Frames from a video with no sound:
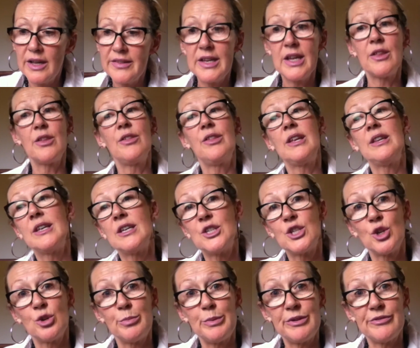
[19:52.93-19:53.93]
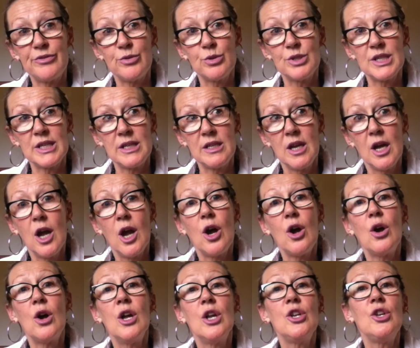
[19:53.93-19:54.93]
And the other thing they told me at 14,
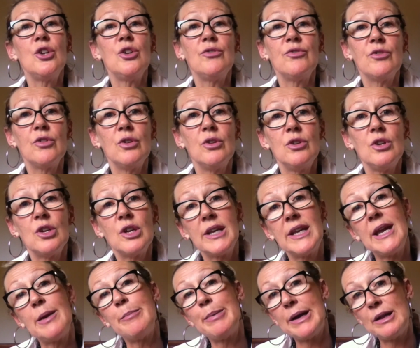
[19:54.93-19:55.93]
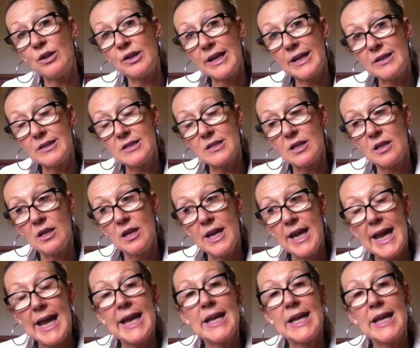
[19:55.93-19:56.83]
you're going to get bowel cancer,